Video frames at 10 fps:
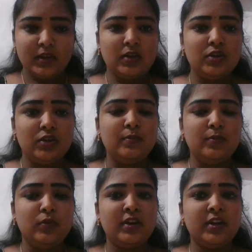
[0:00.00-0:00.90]
Good
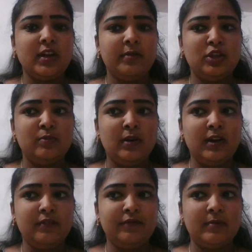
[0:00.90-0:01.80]
morning, I am
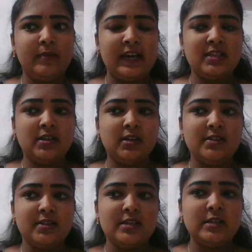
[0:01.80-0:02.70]
Adhibala from Biological
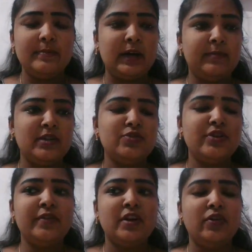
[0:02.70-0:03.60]
Science Department.
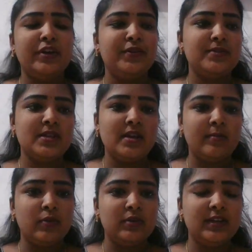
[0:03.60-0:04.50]
Today we are going to see
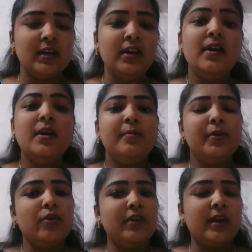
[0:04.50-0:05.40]
about the
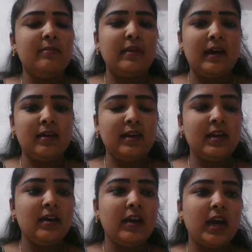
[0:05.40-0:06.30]
program
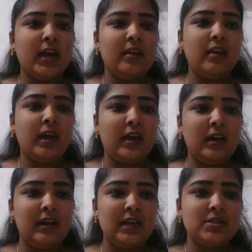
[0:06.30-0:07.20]
learning in
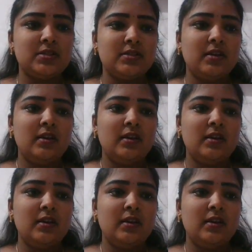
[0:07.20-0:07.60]
English